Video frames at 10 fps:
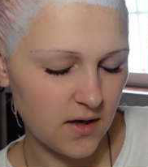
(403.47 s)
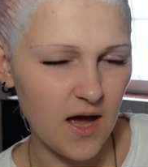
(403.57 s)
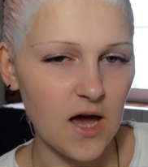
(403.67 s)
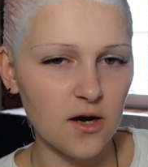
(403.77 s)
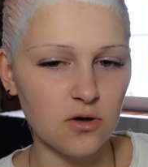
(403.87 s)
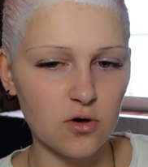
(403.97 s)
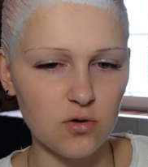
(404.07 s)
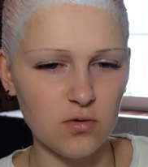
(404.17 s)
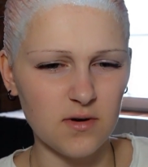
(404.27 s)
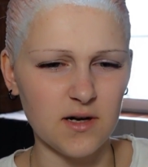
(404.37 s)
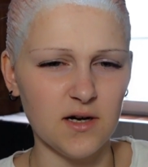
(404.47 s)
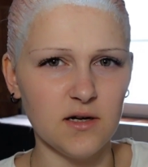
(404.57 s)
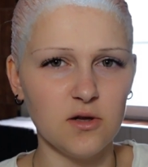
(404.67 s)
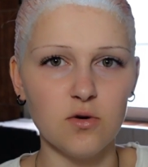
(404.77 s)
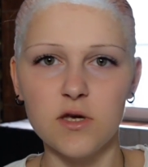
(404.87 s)
I don't know,
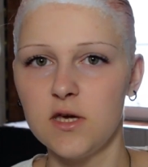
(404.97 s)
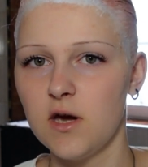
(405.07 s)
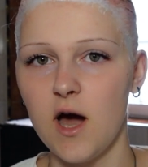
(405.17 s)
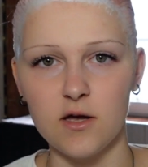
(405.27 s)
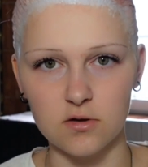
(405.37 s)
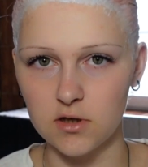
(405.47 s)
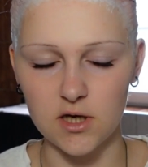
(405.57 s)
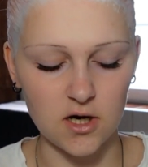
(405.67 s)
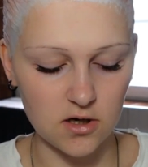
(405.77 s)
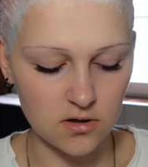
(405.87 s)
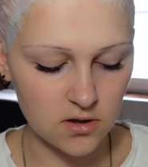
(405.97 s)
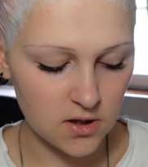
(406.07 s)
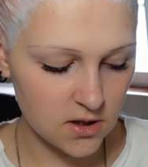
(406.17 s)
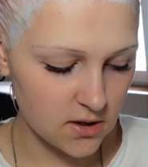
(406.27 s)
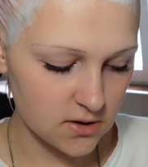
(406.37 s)
low-key, I don't care.
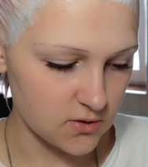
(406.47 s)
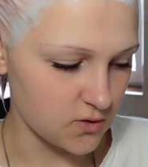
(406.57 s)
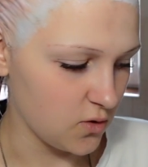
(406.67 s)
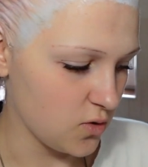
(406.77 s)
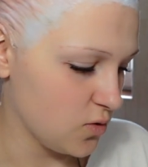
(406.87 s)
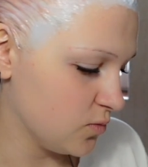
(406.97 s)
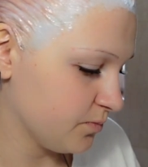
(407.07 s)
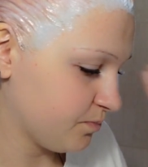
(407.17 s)
So